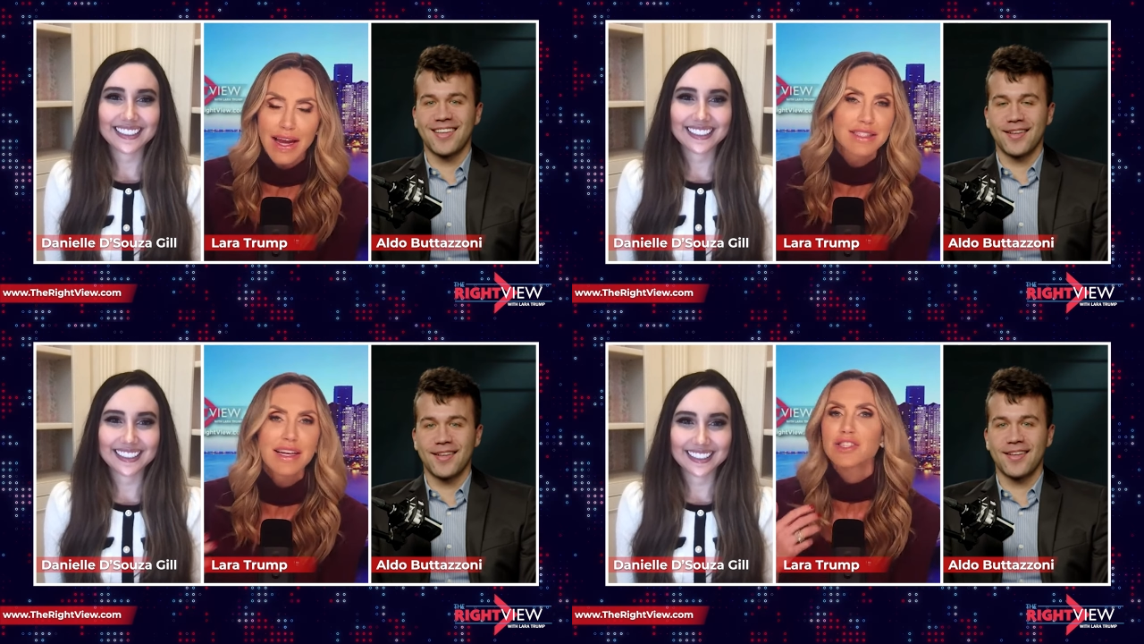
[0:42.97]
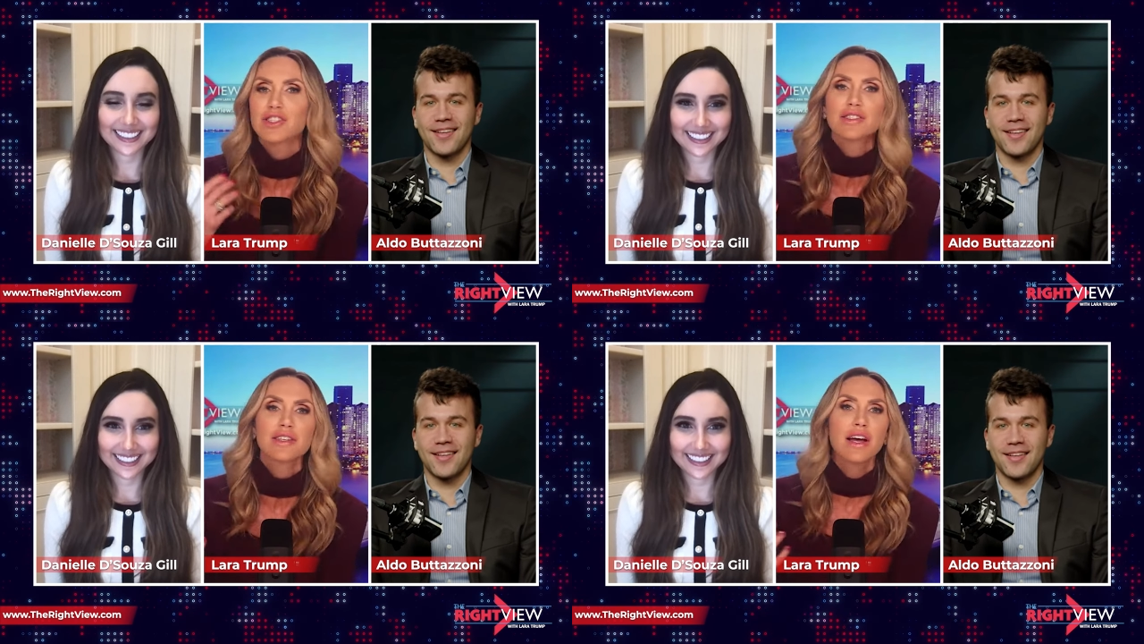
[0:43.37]
Speaker 1: It's not
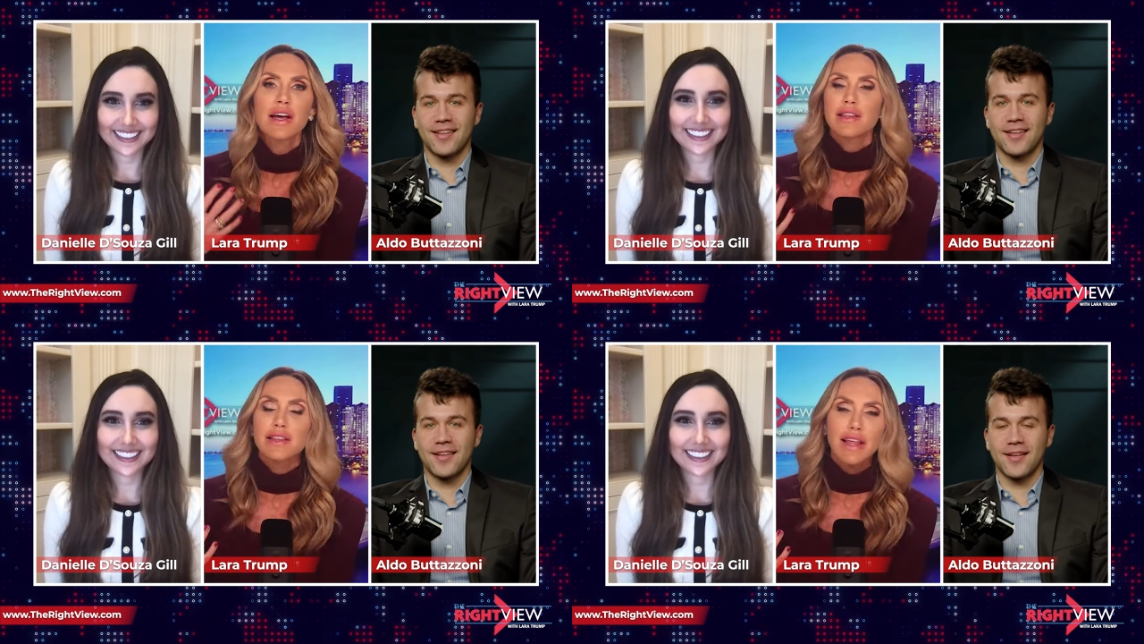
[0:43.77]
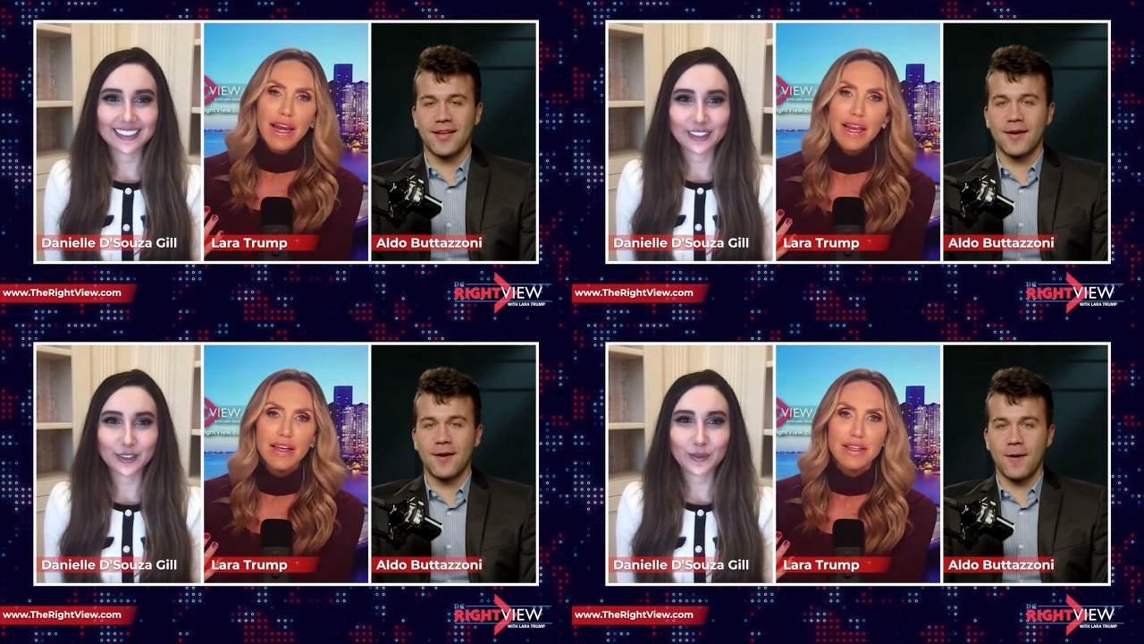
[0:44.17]
just the
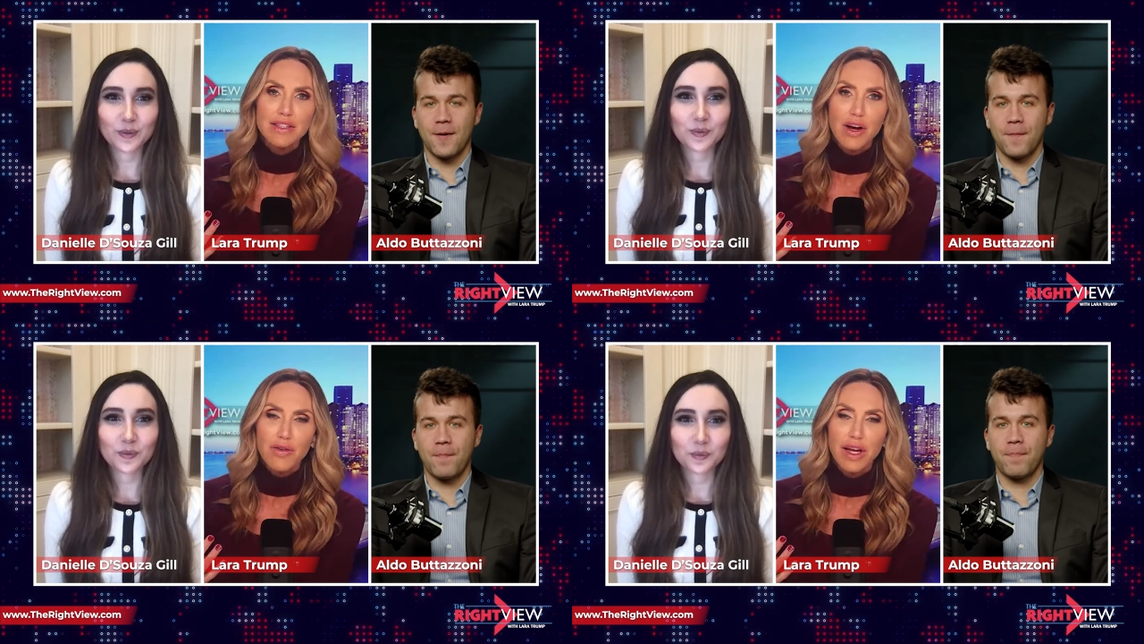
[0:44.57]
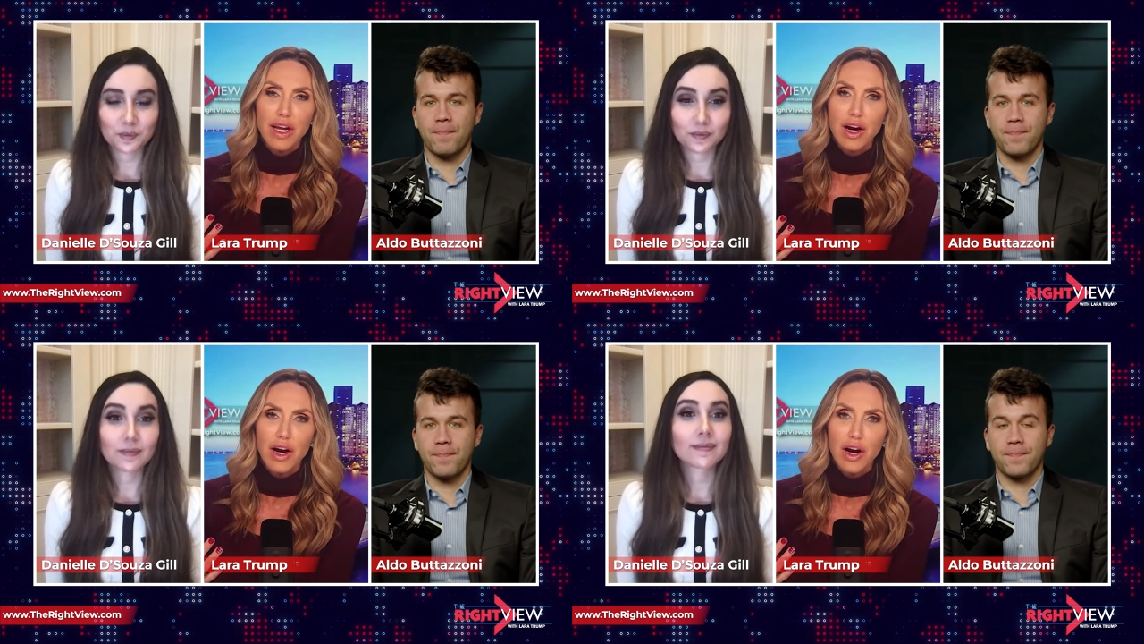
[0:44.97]
ladies over
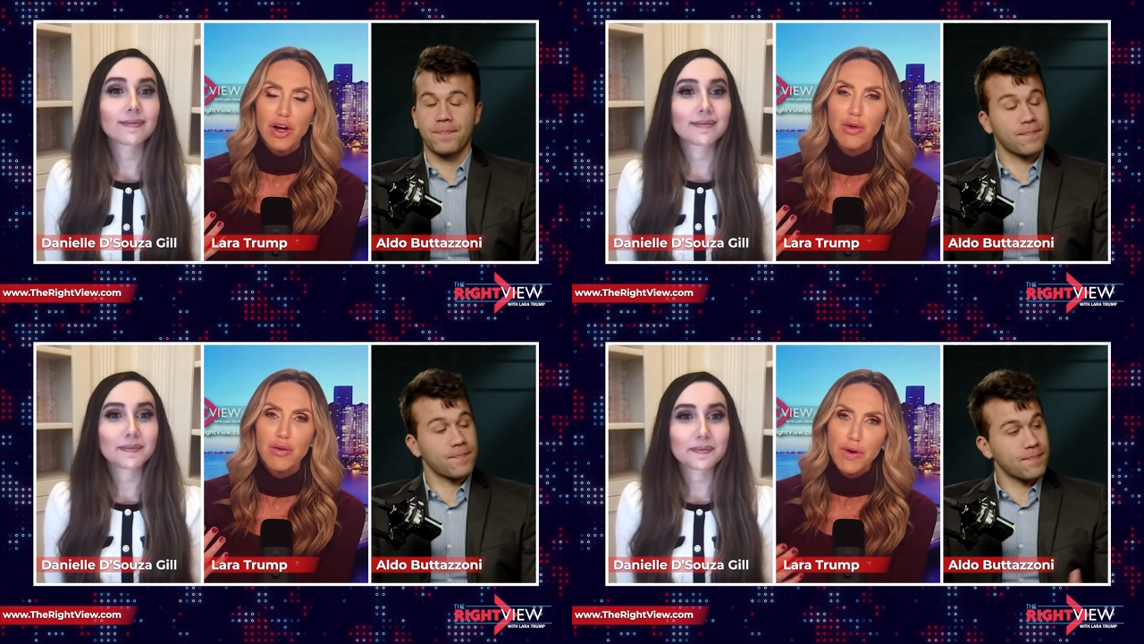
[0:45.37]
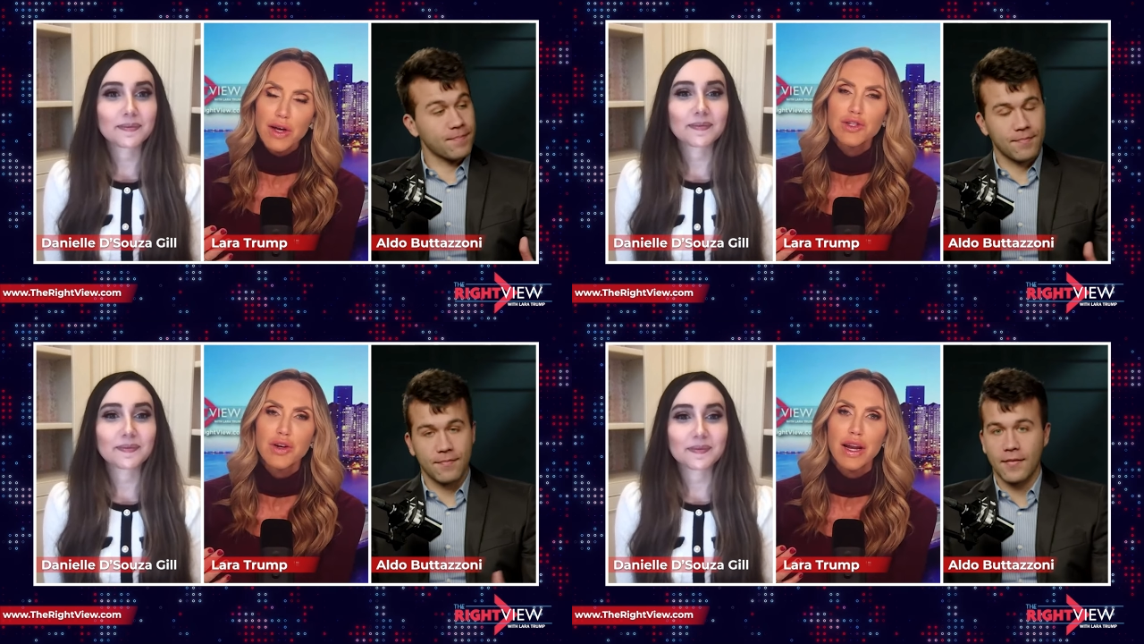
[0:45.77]
here who are
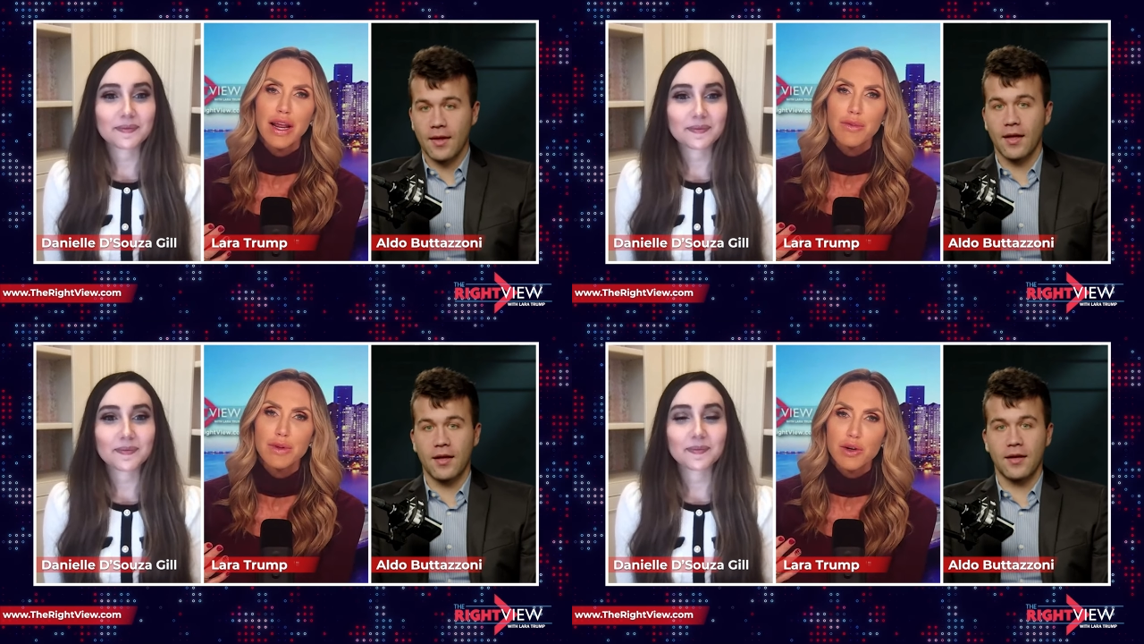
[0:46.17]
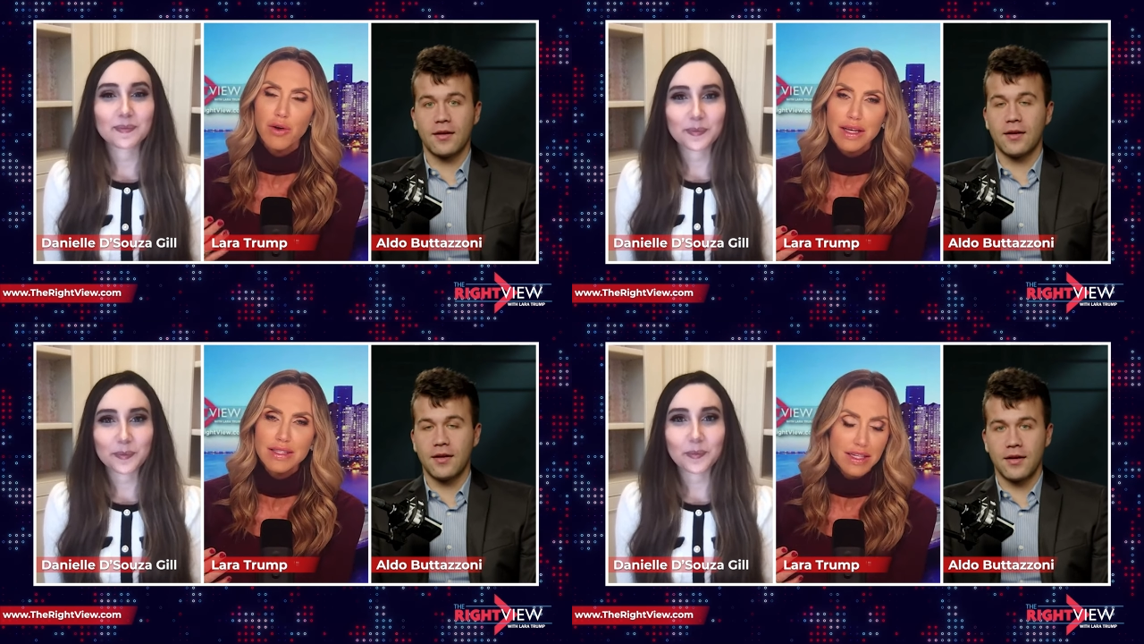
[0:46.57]
frustrated with the
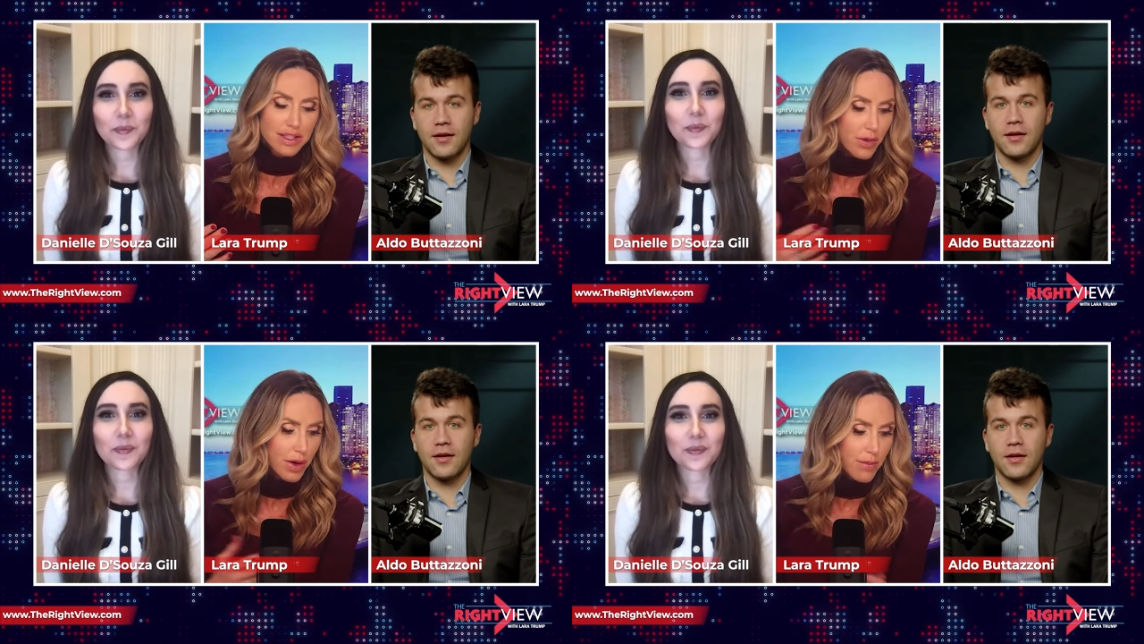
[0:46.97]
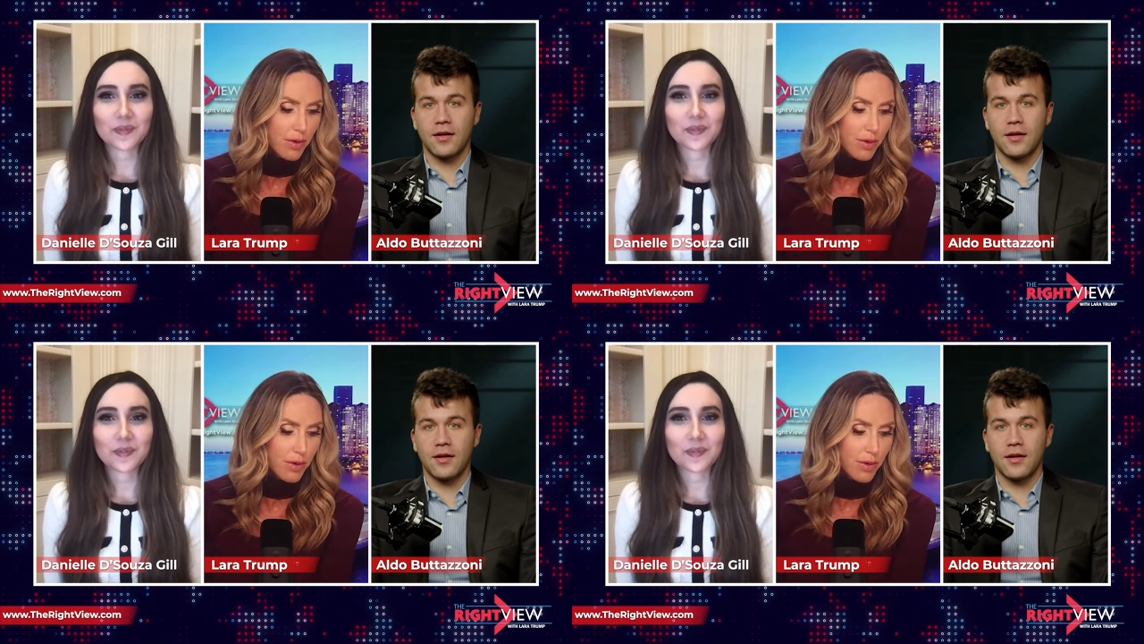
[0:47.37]
craziness going on.